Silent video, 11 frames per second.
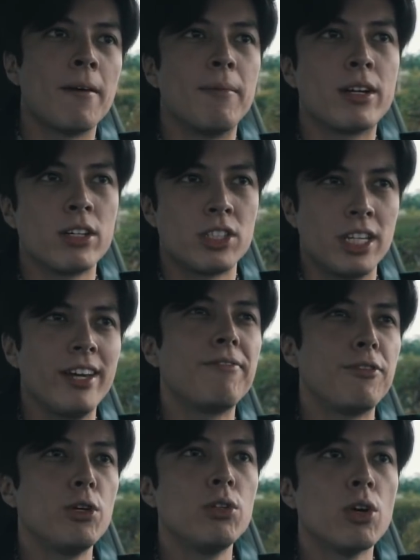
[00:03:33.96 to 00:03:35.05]
because if
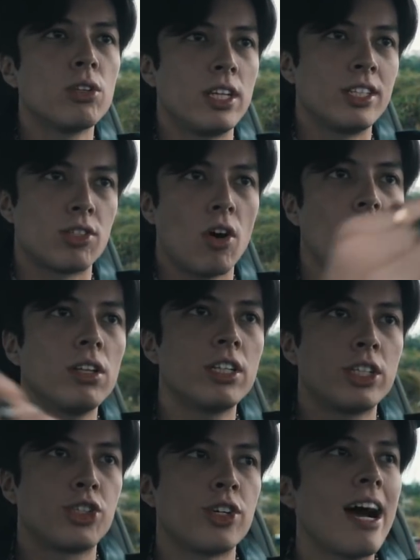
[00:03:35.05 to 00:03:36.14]
you notice, all
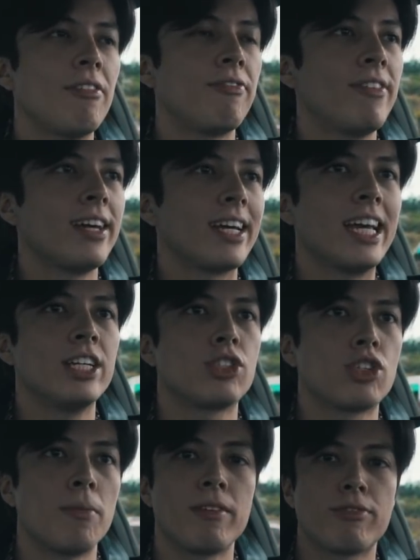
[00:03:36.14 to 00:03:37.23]
the traffic is
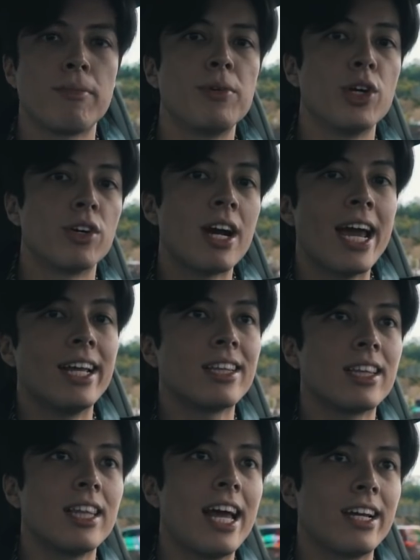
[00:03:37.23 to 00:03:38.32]
coming from your right.
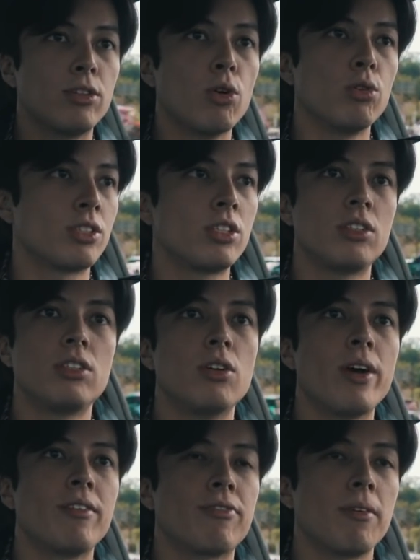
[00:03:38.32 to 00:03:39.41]
Like, those
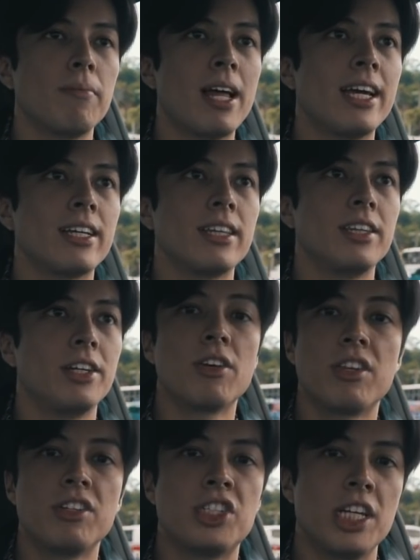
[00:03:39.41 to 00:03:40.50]
going from like the
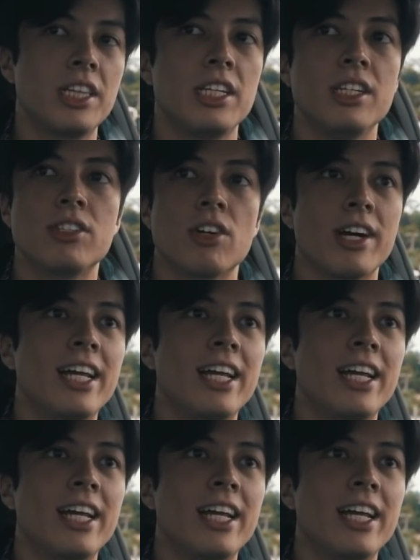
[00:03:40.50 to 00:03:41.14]
other cities are